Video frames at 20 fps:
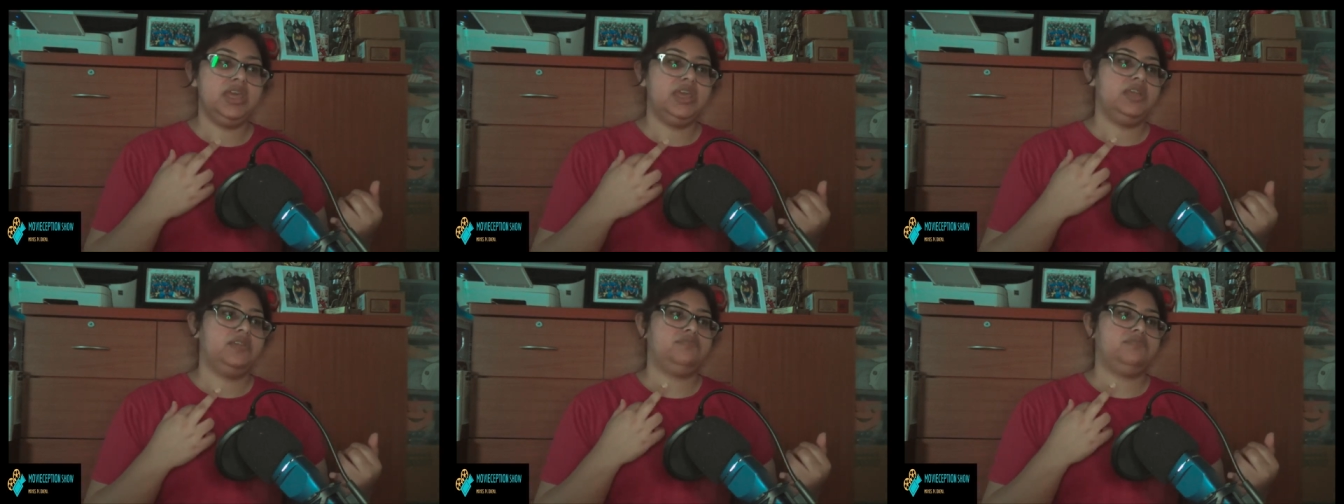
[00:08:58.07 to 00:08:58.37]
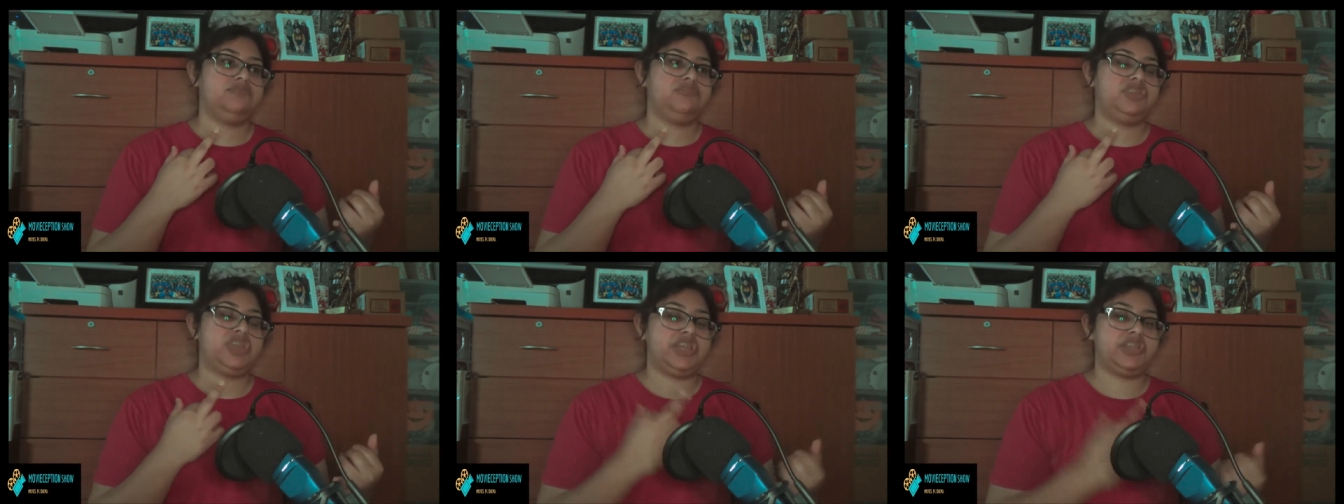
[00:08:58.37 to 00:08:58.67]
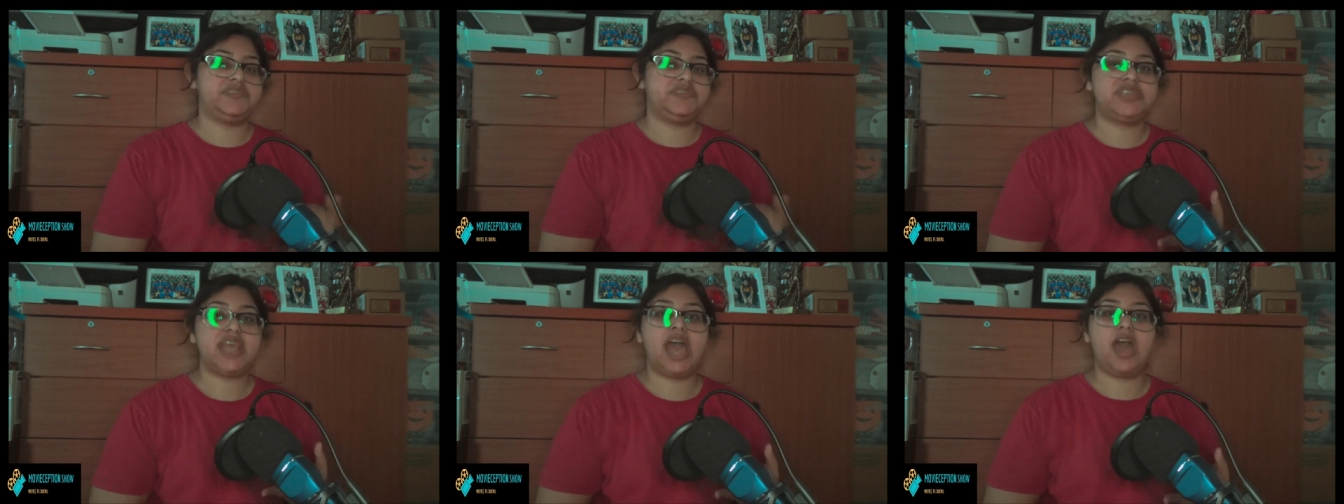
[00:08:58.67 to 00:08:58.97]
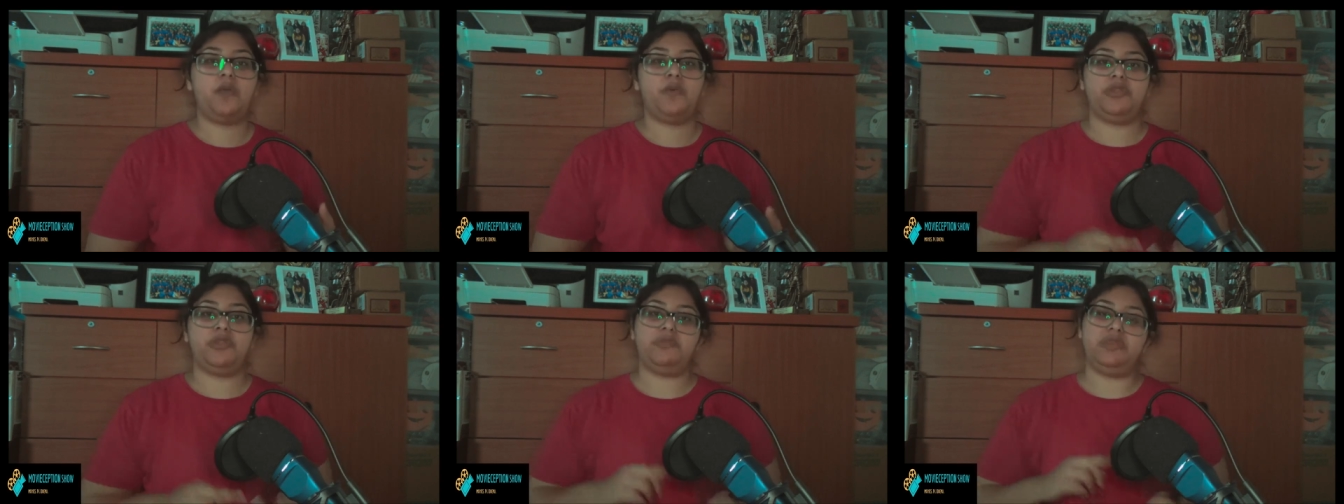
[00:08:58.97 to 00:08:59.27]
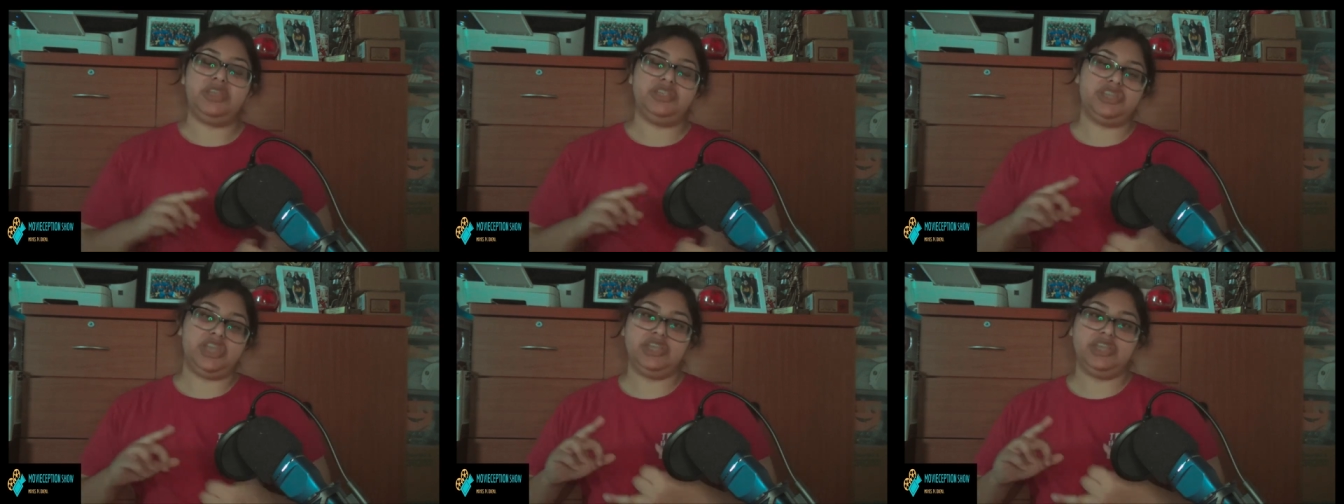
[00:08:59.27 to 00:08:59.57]
change of sound, whether it be
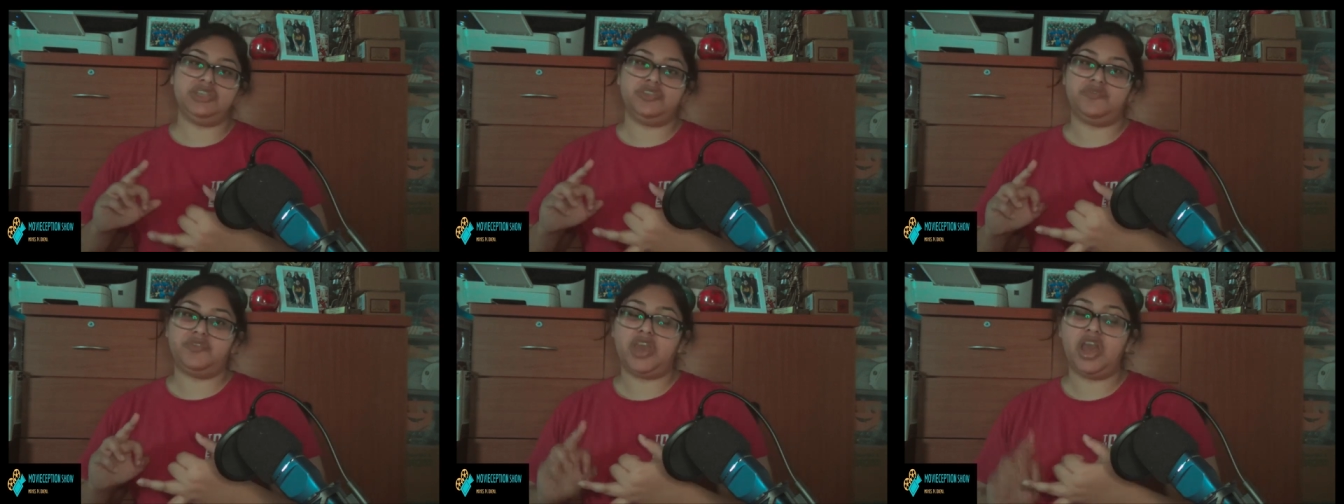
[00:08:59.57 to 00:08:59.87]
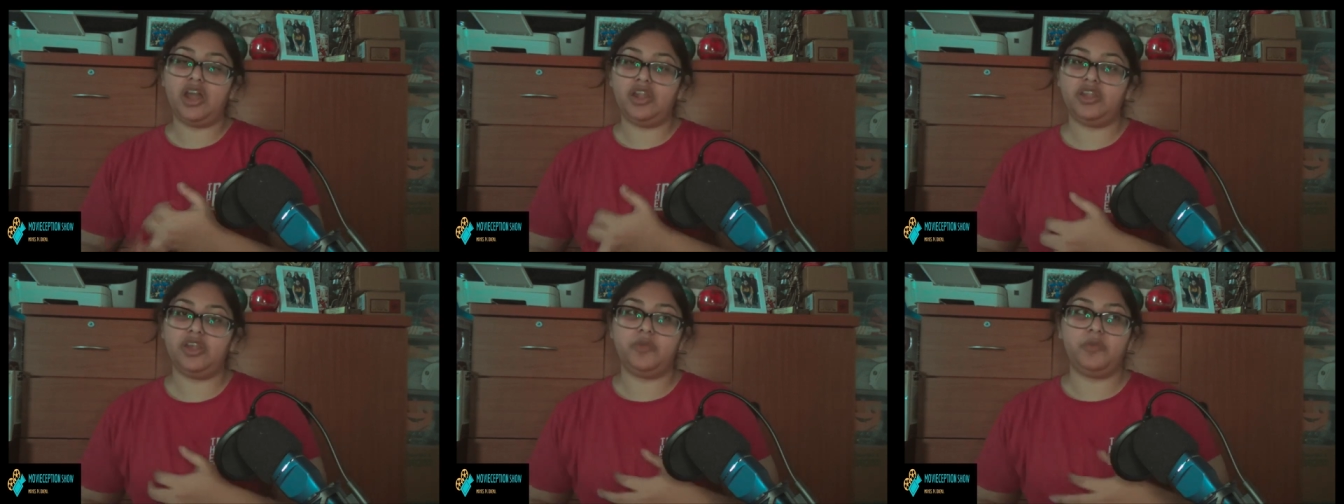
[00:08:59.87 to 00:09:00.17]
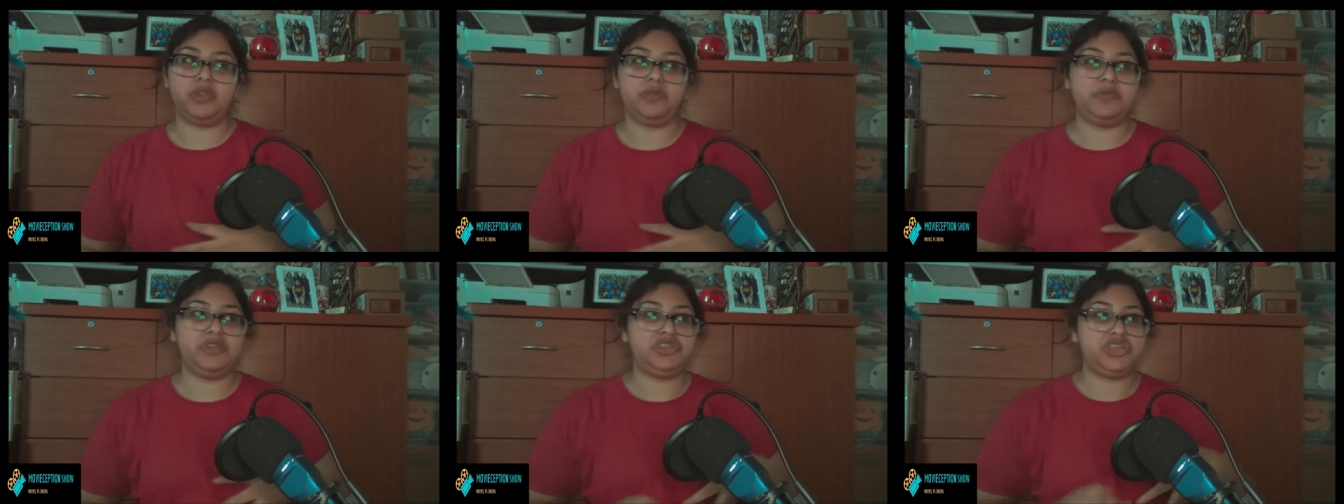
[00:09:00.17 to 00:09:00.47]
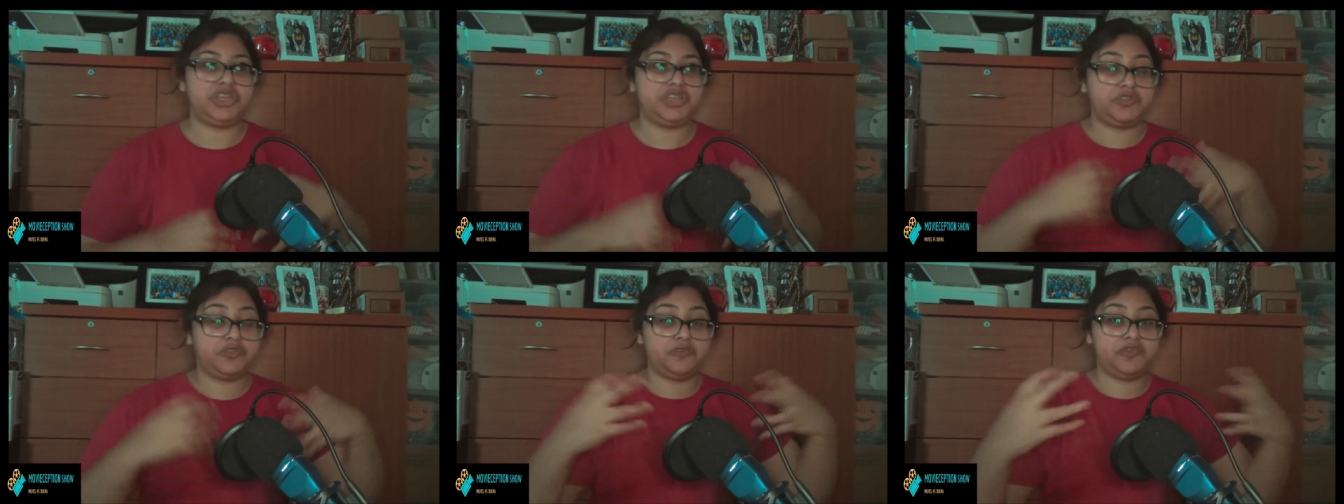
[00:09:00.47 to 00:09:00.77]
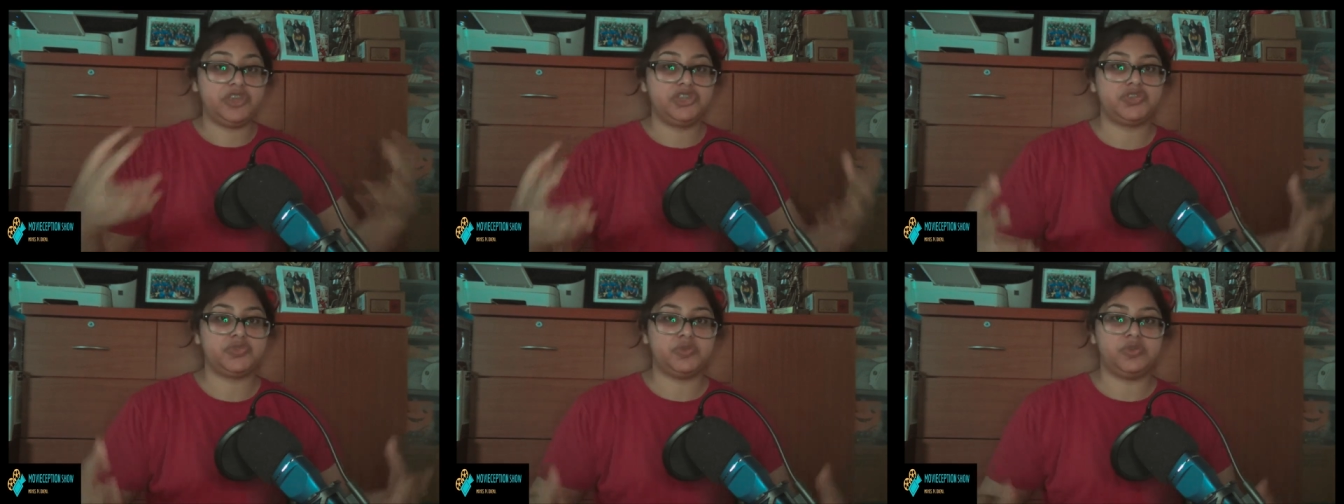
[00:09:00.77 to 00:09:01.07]
change of color, whether it be change of the
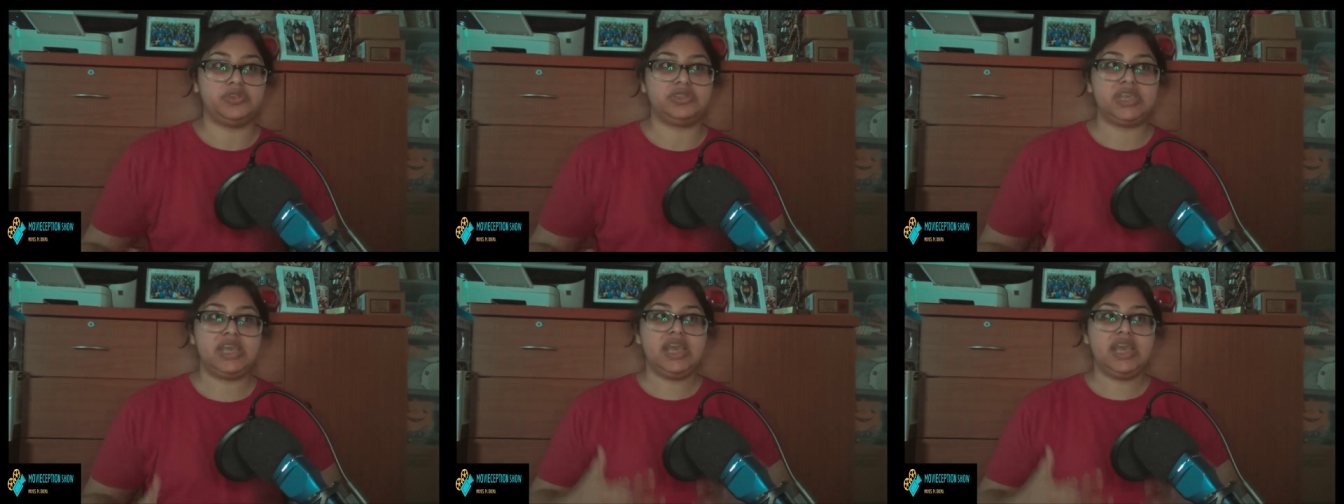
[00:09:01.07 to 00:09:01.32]
visuals,